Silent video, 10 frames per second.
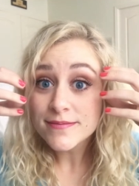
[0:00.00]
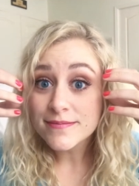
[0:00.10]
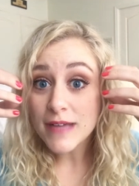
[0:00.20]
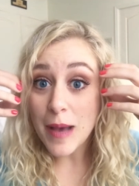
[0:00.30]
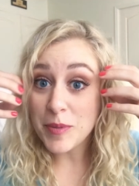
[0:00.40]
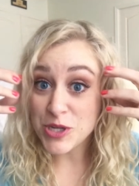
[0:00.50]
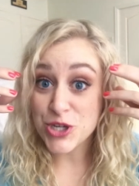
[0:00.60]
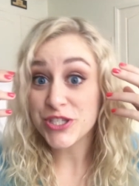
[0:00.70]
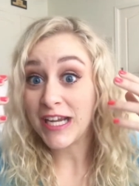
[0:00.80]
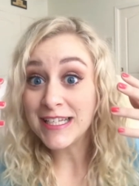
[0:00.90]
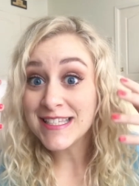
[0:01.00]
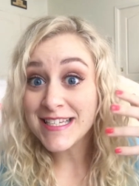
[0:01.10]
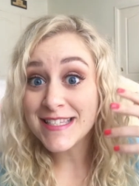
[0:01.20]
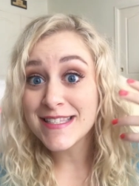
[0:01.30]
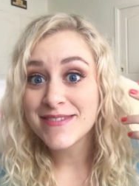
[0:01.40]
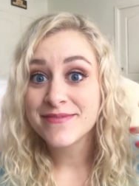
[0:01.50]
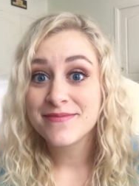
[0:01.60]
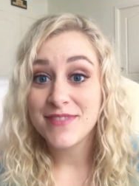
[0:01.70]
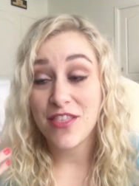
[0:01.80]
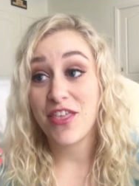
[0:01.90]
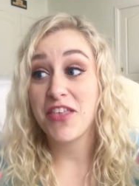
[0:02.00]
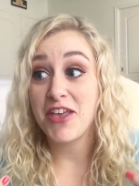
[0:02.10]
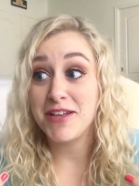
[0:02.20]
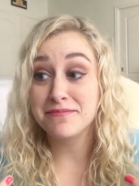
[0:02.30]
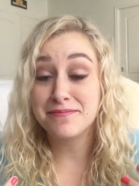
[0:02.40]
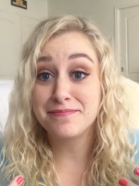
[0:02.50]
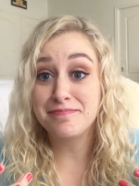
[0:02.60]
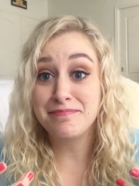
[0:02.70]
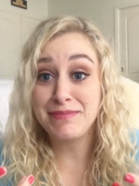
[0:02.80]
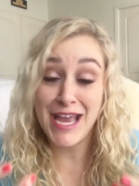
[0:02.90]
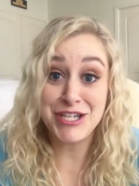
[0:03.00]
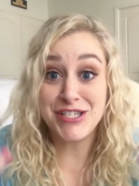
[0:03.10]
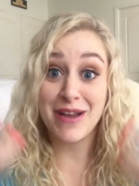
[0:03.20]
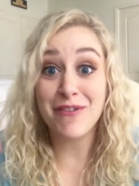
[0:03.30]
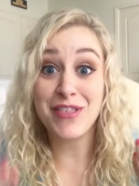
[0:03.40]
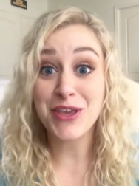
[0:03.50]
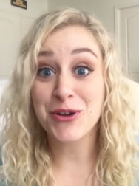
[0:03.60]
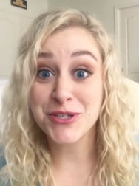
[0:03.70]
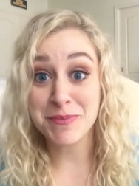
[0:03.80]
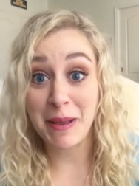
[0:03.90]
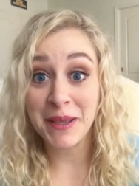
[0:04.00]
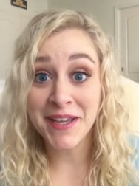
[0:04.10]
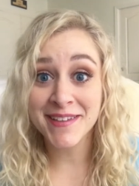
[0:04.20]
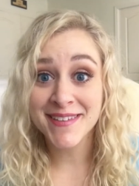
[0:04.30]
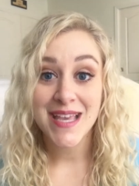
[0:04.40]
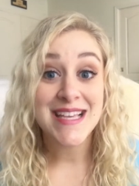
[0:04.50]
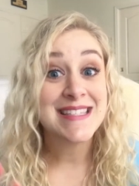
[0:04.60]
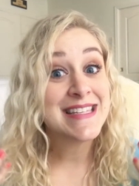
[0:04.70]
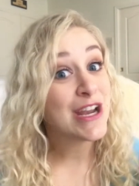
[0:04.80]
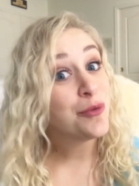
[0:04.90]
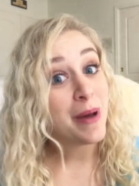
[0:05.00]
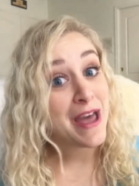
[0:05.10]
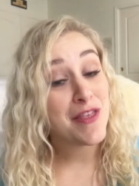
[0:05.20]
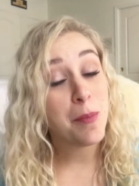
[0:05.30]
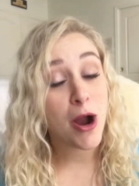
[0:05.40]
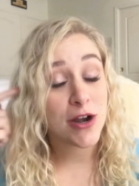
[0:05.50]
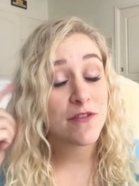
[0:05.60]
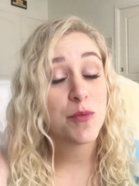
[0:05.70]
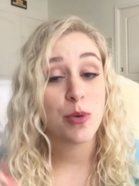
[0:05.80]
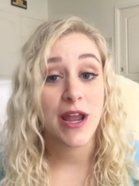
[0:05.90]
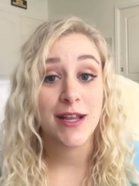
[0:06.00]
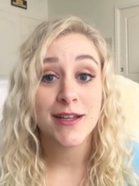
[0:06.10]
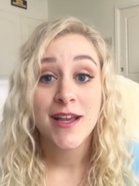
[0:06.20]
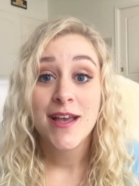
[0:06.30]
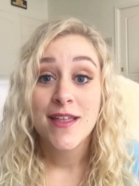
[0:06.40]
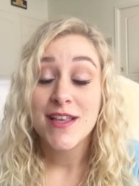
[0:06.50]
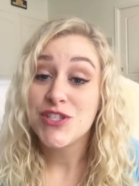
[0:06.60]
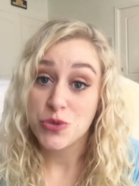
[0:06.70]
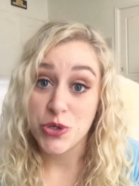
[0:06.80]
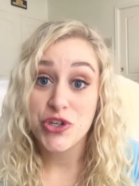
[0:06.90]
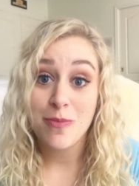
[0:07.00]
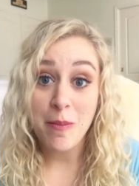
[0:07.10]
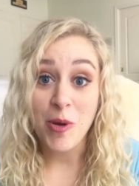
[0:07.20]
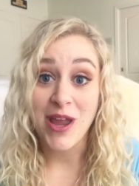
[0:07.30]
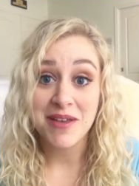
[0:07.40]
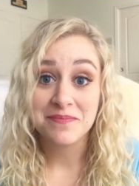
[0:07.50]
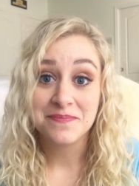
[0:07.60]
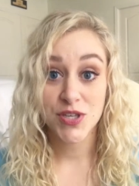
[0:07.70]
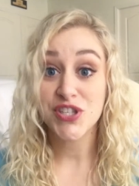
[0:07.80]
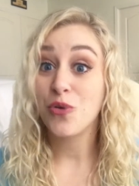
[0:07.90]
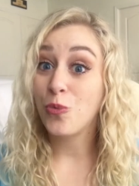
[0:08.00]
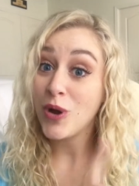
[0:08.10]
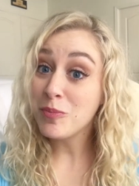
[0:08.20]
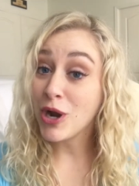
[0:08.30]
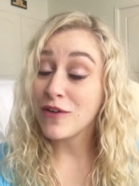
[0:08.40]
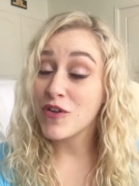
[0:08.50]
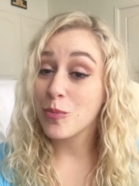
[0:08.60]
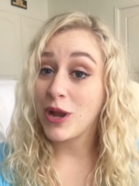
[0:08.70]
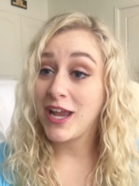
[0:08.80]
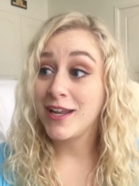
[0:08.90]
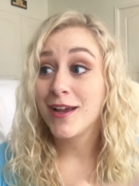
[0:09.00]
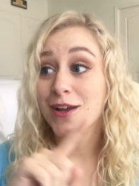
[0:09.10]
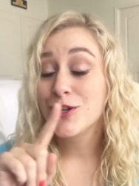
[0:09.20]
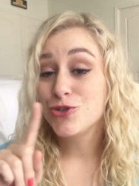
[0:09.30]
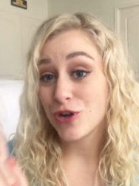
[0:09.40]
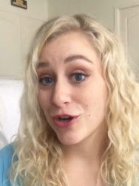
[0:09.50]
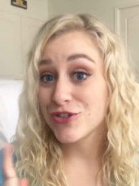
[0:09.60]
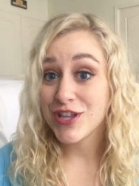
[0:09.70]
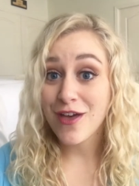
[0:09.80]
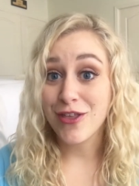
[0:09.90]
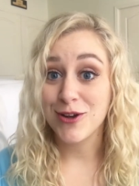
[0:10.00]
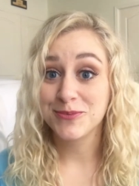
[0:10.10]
up in your sinuses, the thing that catches everything you're smelling, is nearby the part of the brain that stores your memory. So one part of your brain triggers the other.